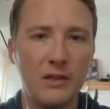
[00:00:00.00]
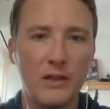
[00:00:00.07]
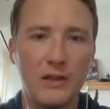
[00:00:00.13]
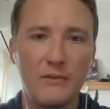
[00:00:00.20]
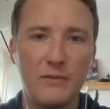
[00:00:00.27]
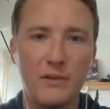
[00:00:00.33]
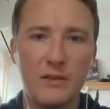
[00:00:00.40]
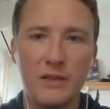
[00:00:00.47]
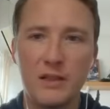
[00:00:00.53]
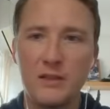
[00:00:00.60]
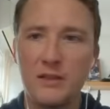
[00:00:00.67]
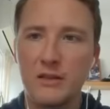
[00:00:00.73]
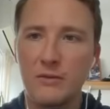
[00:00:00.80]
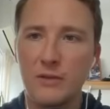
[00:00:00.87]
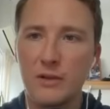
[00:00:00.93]
I've been
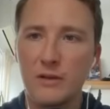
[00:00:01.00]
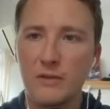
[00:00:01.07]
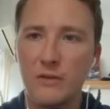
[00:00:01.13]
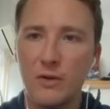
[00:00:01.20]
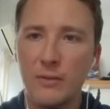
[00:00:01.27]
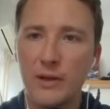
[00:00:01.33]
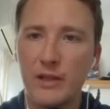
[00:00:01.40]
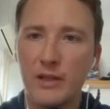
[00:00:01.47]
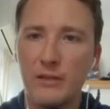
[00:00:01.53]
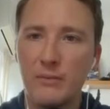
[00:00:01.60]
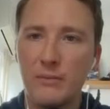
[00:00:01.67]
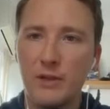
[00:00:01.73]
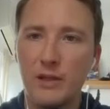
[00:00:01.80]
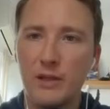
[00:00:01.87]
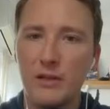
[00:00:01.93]
testing with the format a
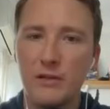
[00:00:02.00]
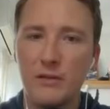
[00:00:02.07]
bit,